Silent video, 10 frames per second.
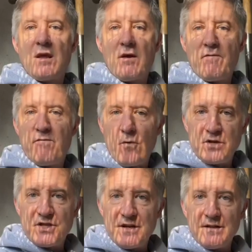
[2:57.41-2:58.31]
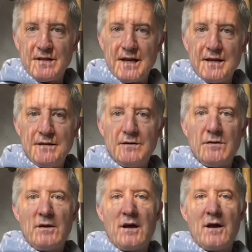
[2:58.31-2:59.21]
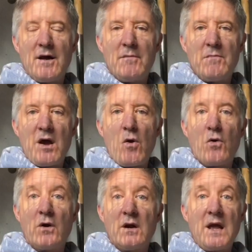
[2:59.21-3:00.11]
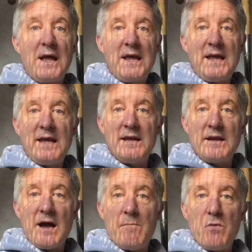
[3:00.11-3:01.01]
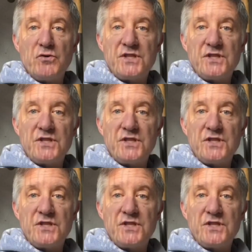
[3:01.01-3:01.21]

Fortunately, or in a most